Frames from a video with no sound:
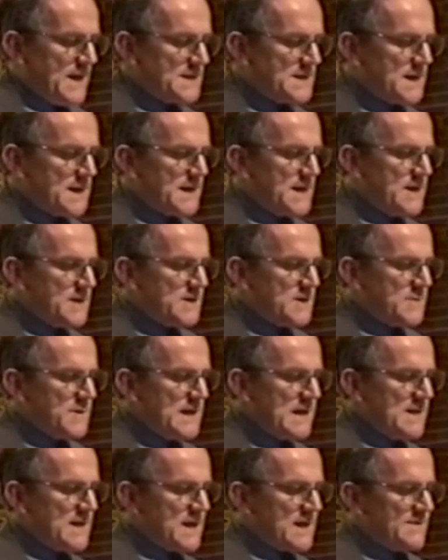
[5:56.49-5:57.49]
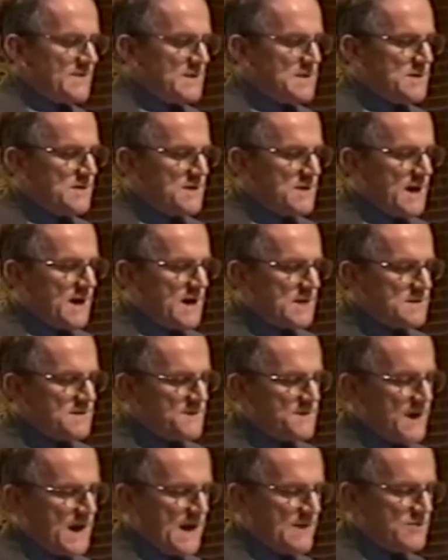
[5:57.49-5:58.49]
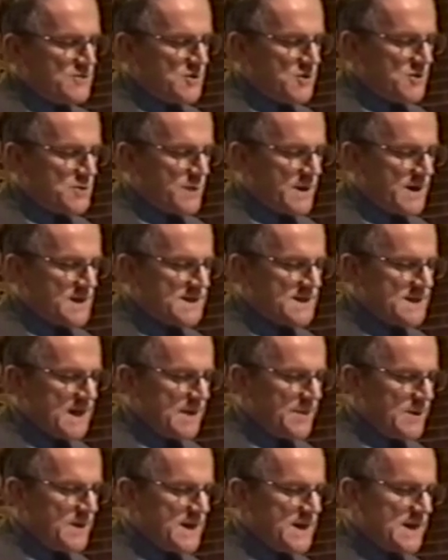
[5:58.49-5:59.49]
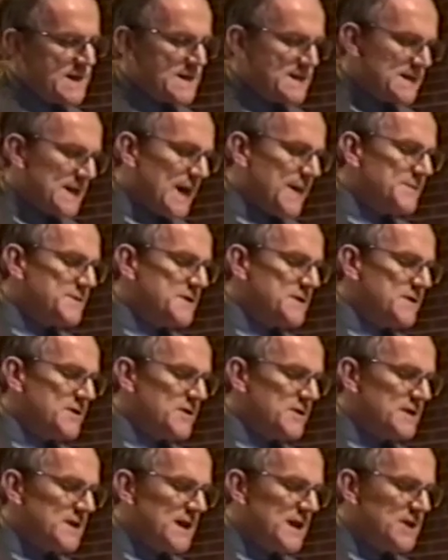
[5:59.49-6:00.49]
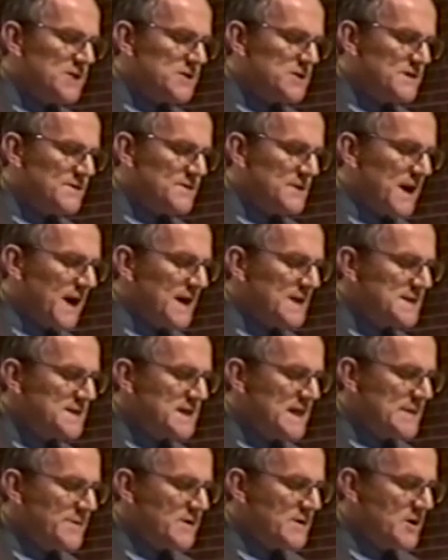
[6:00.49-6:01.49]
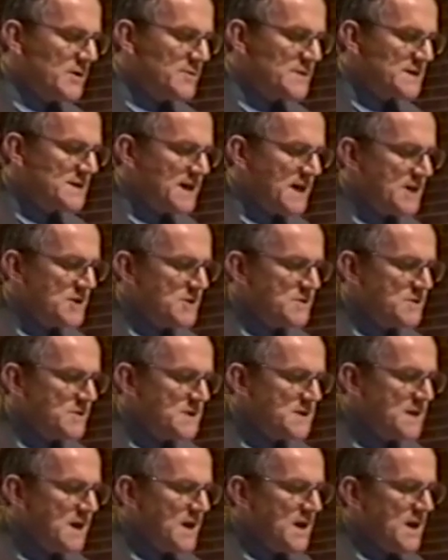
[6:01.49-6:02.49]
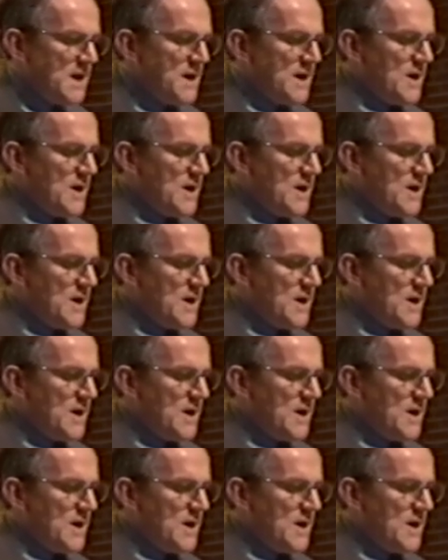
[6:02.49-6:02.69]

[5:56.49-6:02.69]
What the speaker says: It is clear to me that if the 2005 Churchwide Assembly accepts the ordination of non-celibate homosexuals,